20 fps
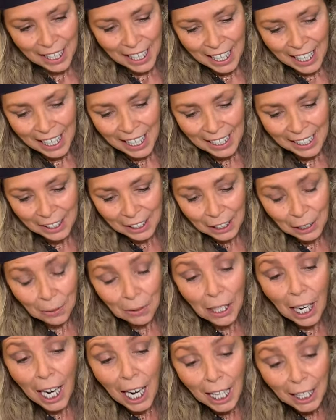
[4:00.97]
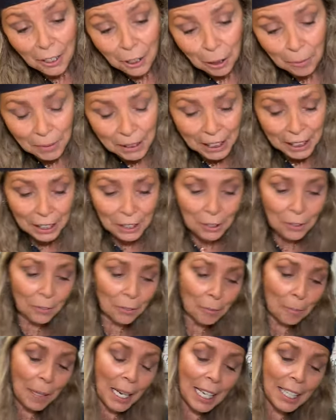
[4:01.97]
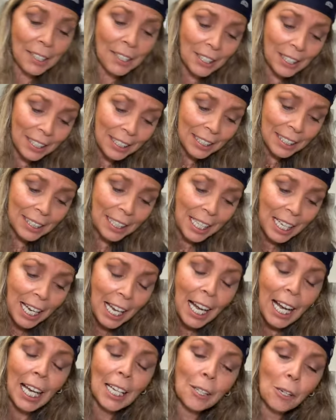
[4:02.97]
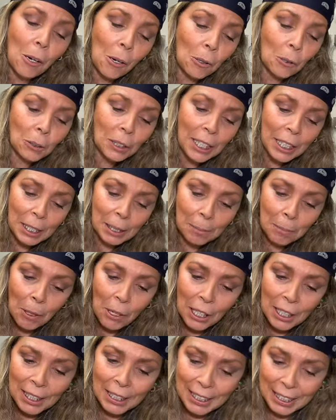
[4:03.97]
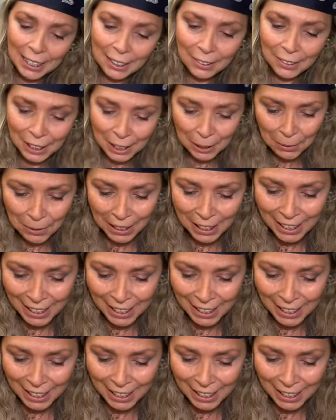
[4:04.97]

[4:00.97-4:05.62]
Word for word: And so what I normally do for Patches is I hold his paws down this way.